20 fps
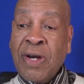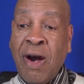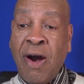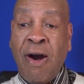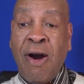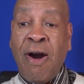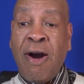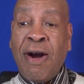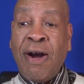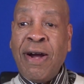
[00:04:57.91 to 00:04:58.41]

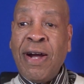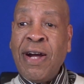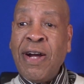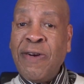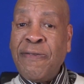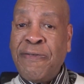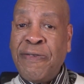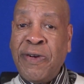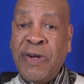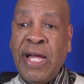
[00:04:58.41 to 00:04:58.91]
or
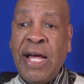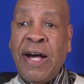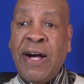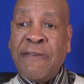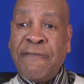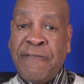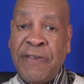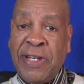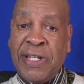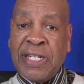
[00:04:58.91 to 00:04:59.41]

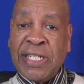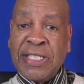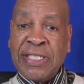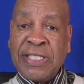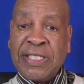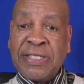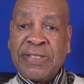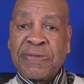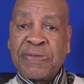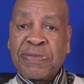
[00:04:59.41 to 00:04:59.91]
her
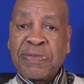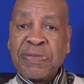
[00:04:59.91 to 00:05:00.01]
feelings.